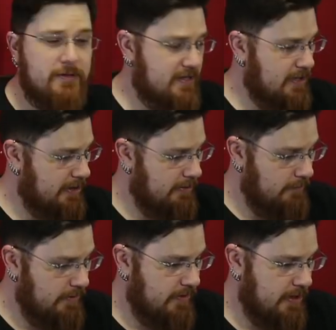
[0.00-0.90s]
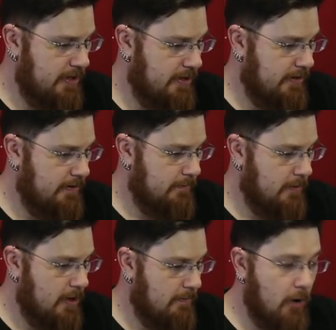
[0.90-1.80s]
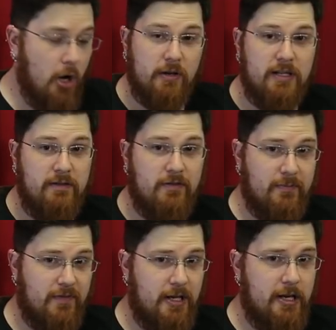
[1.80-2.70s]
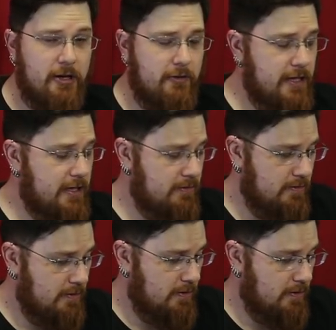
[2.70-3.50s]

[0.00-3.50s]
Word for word: starting with a mahogany from Vallejo Air.